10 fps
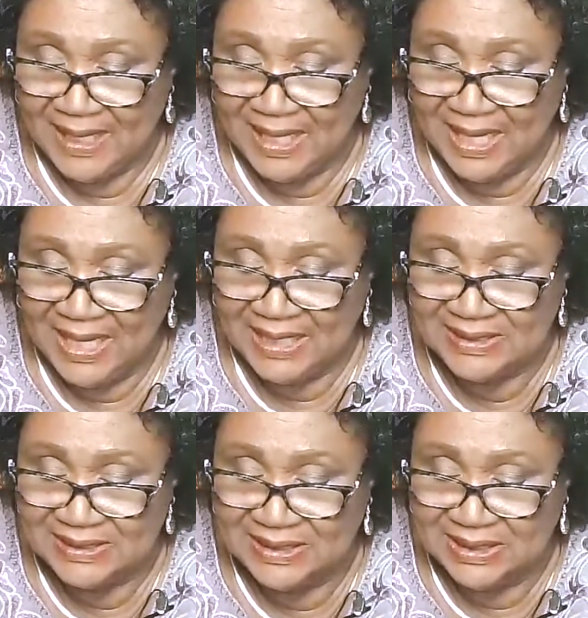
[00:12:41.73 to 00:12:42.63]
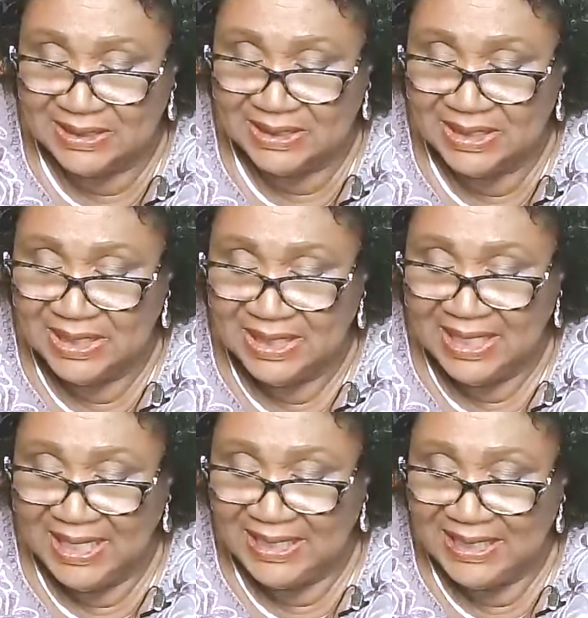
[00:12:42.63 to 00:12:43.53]
uh, entertain
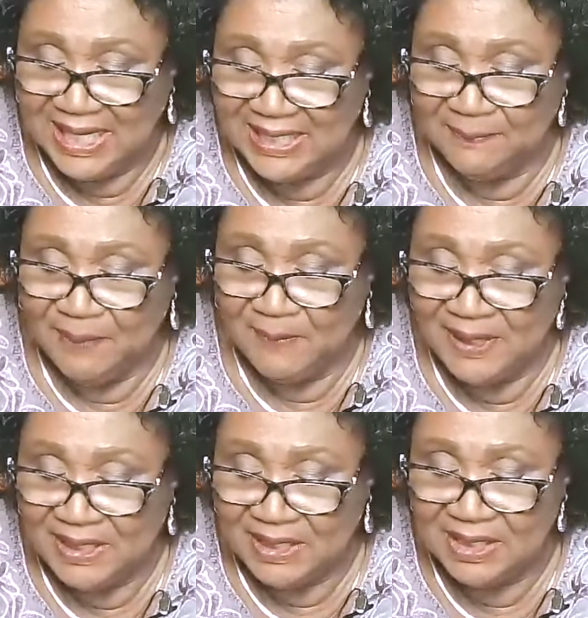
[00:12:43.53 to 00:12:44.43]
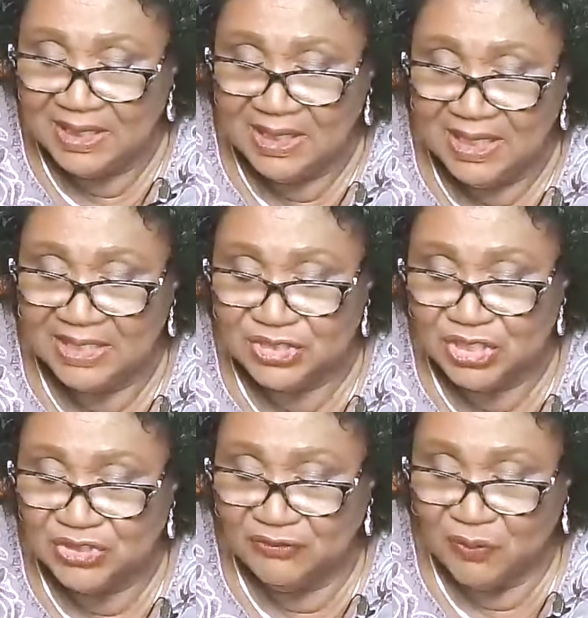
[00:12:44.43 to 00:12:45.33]
any kind of public
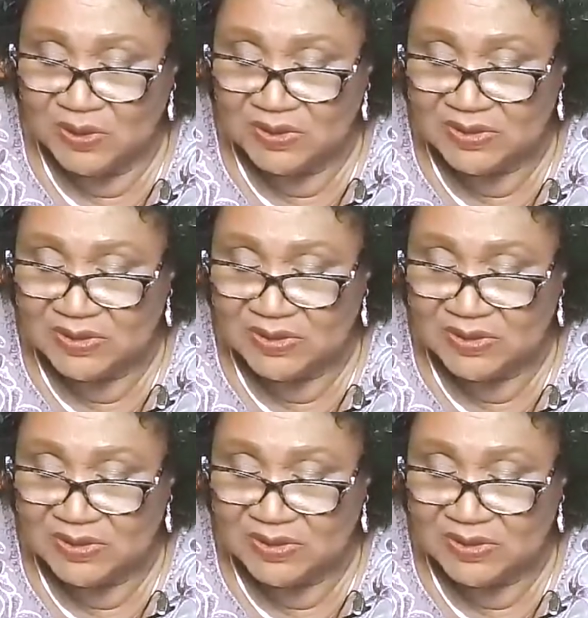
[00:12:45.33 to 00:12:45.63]
exchange of words.